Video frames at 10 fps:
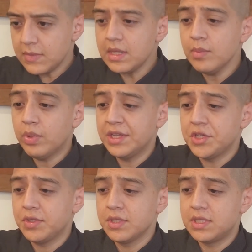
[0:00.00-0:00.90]
But as you
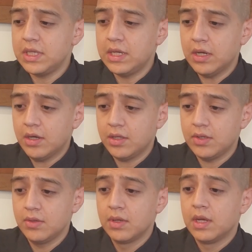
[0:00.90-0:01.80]
can see here,
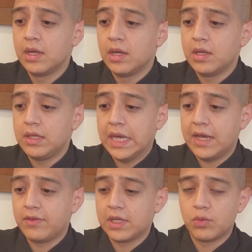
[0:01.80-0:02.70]
you have
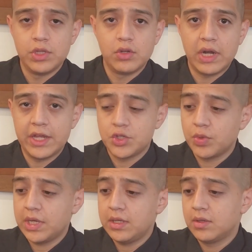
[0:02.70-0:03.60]
when you
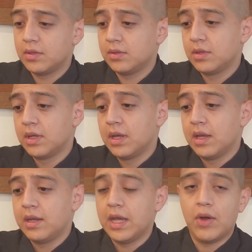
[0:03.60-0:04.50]
graduate.
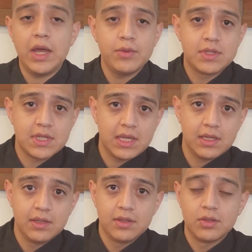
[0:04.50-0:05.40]
Now I would
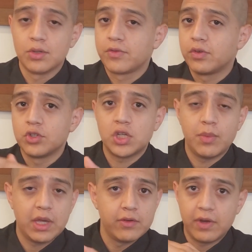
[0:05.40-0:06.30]
say look for a job
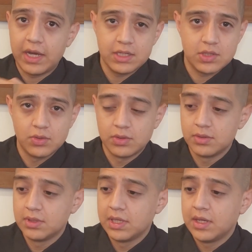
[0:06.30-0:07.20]
out of high school,
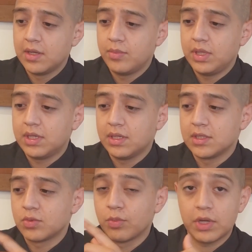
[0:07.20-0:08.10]
because
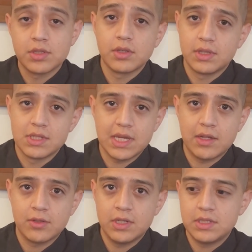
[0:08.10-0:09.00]
we're about to look at the
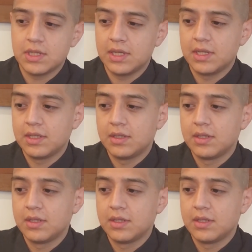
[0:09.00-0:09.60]
salaries, and